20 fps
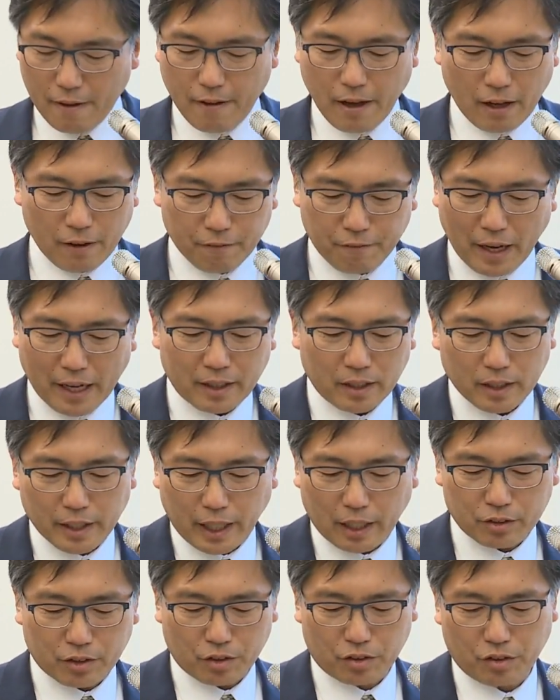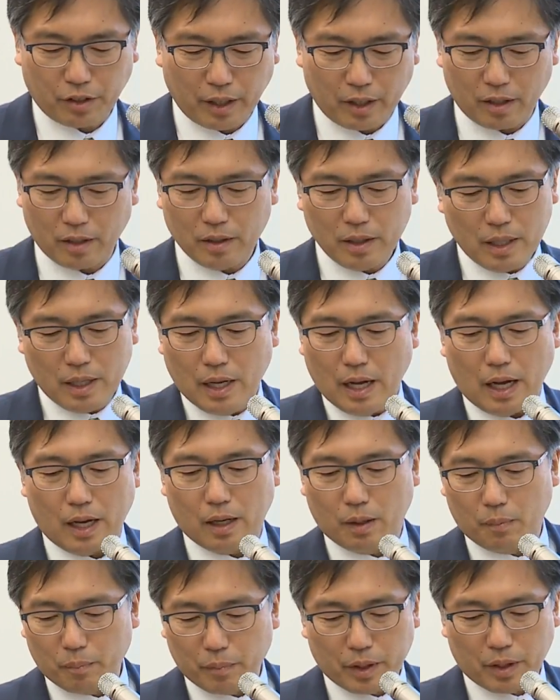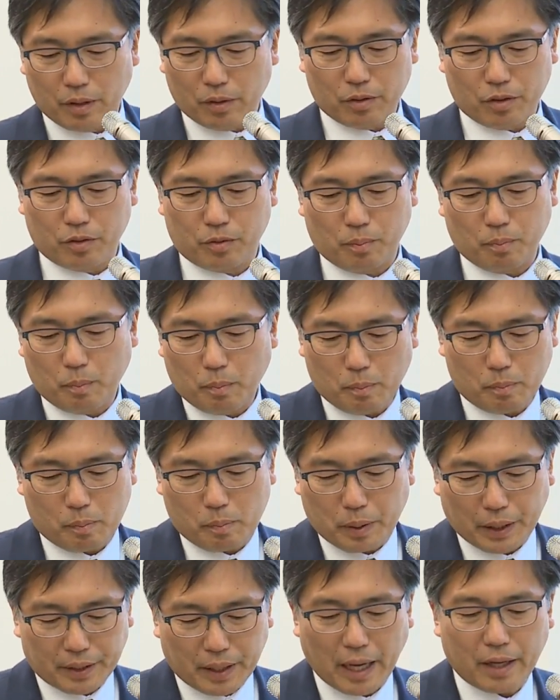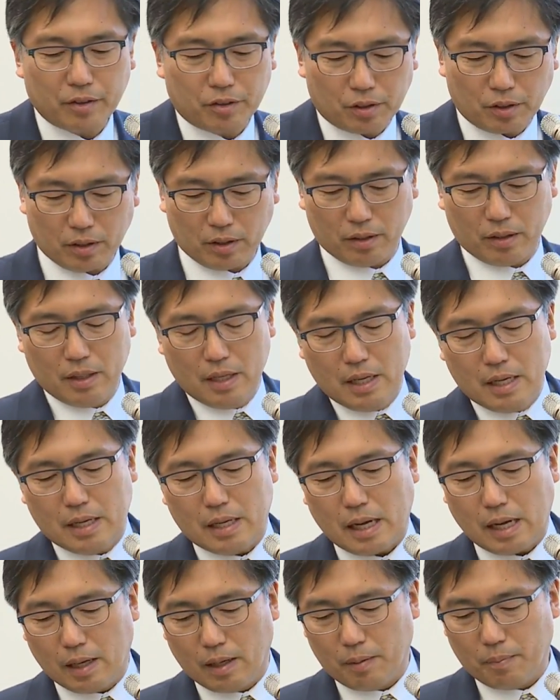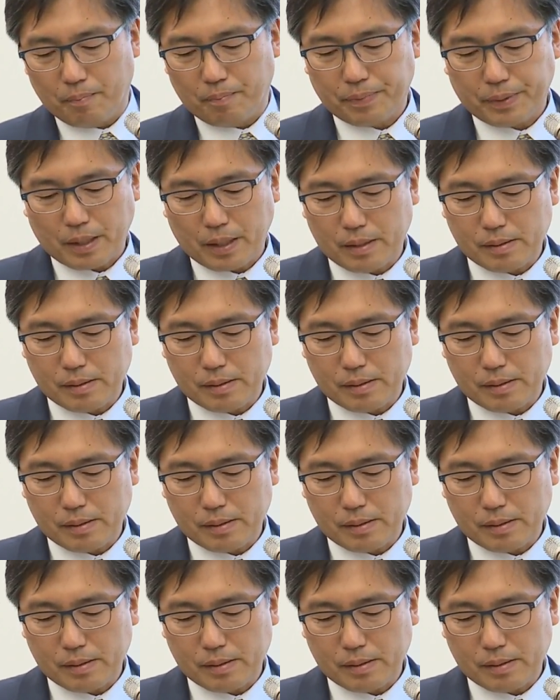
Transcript: Uh, finally, I'll just share, um, you know, this potential um,